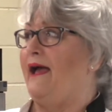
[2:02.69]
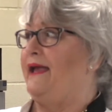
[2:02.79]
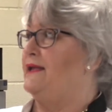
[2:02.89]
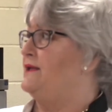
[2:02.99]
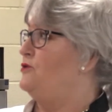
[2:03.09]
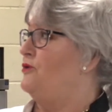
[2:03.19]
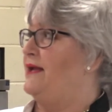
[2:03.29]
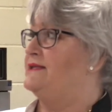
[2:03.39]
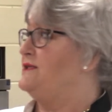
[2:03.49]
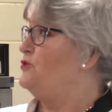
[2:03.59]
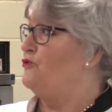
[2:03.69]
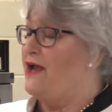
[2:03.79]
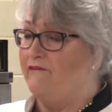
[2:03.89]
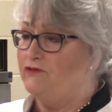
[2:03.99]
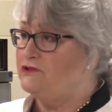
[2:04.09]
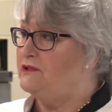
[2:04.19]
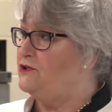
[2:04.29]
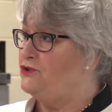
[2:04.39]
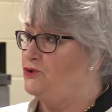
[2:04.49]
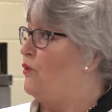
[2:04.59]
it, you're you're never
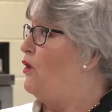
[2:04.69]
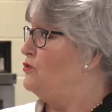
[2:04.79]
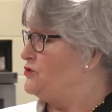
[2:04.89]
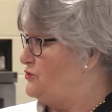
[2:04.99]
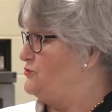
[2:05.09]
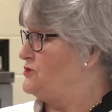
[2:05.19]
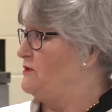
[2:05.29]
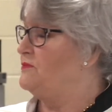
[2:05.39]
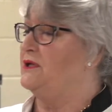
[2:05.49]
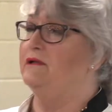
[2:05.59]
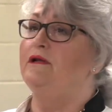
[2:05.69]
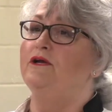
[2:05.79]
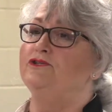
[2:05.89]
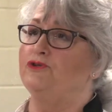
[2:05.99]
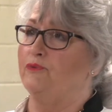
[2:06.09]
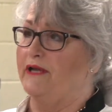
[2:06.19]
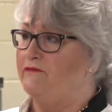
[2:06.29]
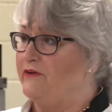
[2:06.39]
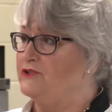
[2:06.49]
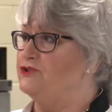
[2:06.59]
too old to do something to
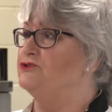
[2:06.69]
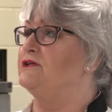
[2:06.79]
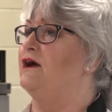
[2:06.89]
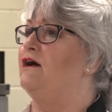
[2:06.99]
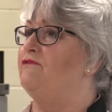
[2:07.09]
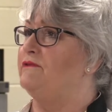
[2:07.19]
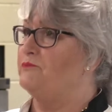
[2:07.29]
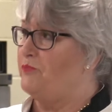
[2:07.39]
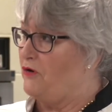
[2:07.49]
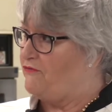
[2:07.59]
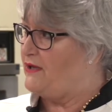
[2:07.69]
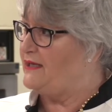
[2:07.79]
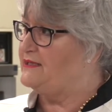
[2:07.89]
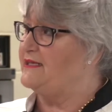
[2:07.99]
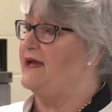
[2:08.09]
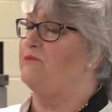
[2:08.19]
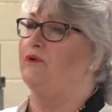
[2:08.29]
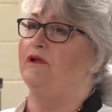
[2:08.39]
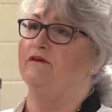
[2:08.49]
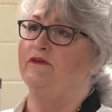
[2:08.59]
reinvent yourself. Perfect
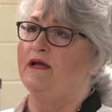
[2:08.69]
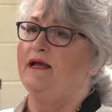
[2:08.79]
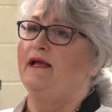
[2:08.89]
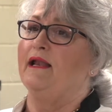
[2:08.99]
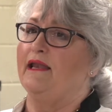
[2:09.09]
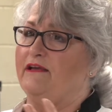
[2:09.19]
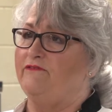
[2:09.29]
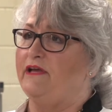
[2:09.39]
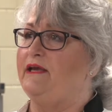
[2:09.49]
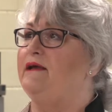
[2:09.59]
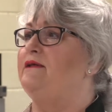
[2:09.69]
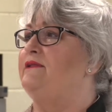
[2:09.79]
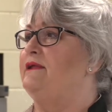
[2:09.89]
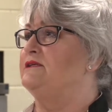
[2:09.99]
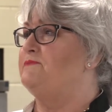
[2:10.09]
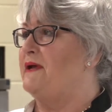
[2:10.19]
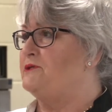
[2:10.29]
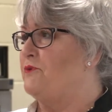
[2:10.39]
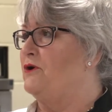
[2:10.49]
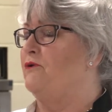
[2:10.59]
example of leaving the
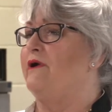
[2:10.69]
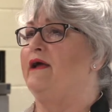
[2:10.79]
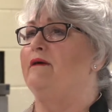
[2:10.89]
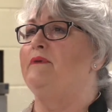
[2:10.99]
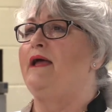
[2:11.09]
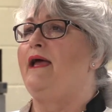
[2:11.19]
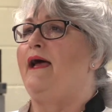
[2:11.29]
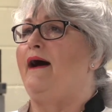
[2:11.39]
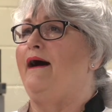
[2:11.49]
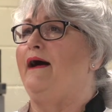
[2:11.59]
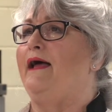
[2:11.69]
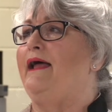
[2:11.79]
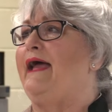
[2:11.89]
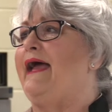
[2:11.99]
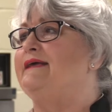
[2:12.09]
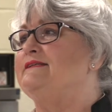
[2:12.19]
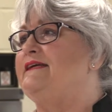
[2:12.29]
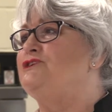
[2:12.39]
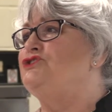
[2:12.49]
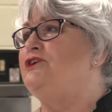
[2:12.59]
space program. Uh, as
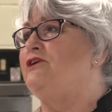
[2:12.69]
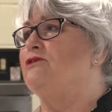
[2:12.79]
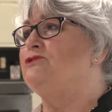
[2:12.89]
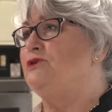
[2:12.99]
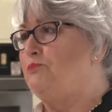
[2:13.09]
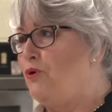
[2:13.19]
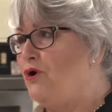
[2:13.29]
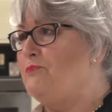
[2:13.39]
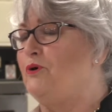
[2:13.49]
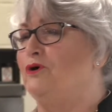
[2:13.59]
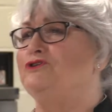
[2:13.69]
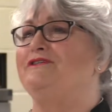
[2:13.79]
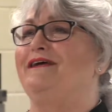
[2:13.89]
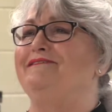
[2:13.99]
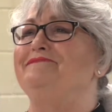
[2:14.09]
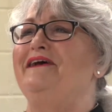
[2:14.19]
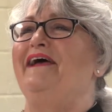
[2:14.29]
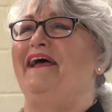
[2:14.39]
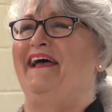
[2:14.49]
an engineer support person. right.